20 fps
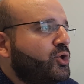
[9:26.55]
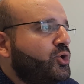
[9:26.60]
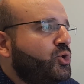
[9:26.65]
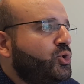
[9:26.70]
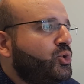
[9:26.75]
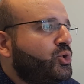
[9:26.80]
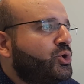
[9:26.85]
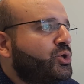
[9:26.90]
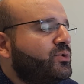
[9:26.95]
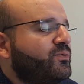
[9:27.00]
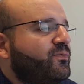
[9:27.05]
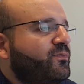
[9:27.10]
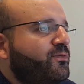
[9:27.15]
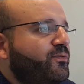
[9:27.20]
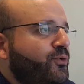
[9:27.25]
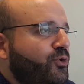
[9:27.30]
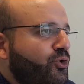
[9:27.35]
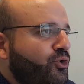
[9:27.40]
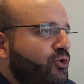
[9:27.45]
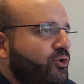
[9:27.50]
who
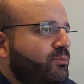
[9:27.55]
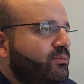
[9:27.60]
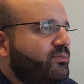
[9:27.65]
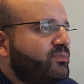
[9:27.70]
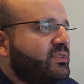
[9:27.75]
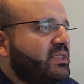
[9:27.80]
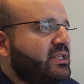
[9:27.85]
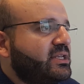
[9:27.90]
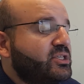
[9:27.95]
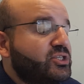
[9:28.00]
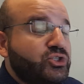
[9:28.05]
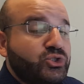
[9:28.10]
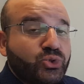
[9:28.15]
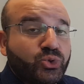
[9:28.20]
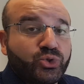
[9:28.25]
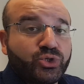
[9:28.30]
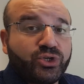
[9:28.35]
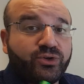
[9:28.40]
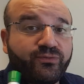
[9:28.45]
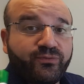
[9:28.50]
confirm their
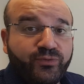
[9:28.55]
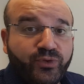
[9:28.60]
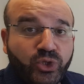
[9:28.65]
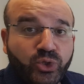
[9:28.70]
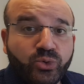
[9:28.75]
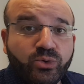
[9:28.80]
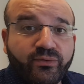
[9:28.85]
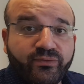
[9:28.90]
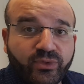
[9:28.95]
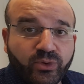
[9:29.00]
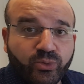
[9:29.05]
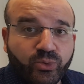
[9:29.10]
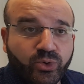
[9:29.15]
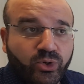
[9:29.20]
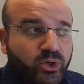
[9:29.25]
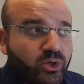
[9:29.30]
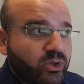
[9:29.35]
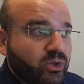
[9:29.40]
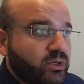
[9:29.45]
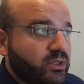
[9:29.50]
distorted view of the
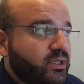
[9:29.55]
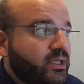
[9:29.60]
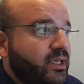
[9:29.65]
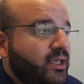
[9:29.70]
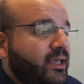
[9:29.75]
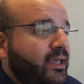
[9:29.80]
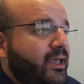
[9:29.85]
world,